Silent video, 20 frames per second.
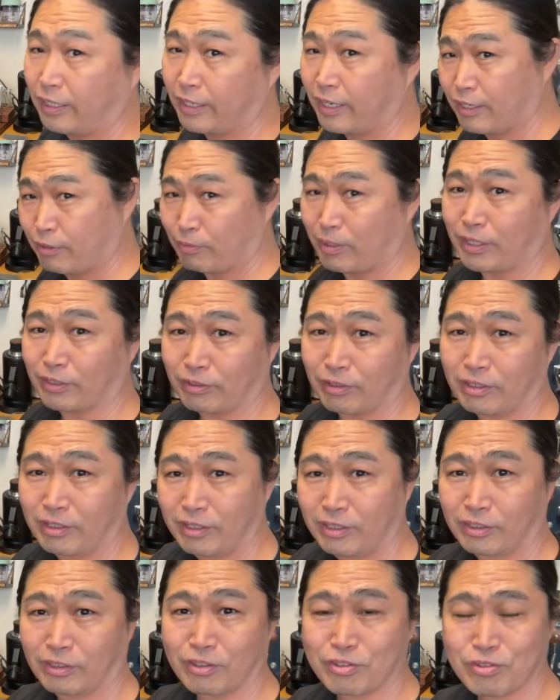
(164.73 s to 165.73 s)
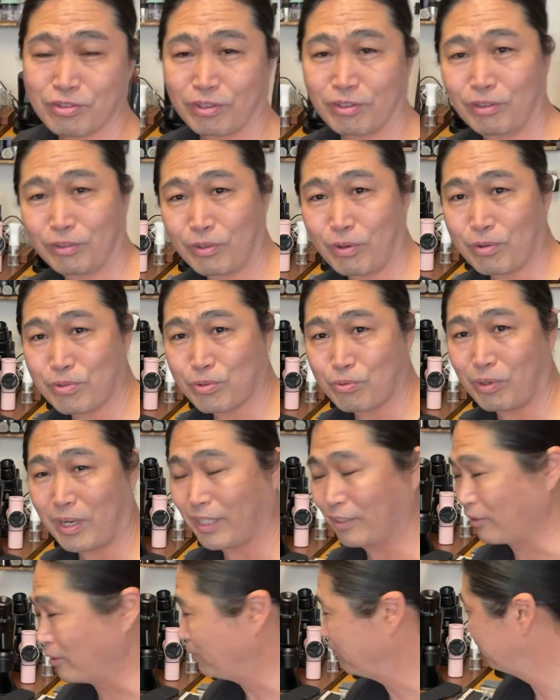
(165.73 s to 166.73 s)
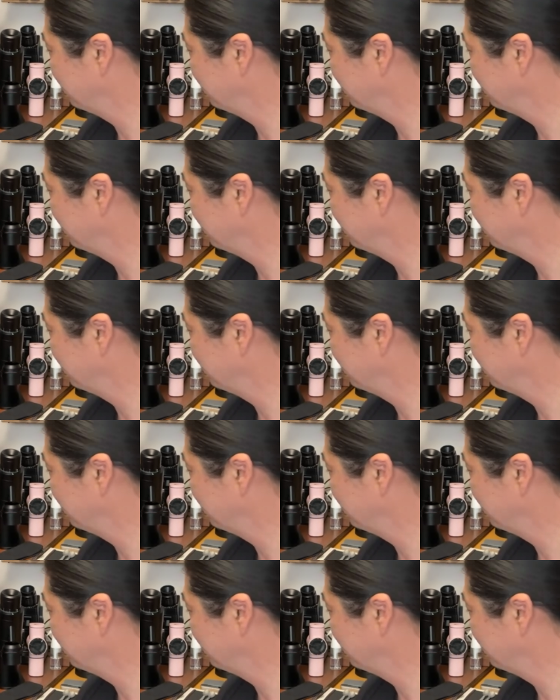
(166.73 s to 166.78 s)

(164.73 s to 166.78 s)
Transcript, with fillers: hand grinder, the single dose grinder.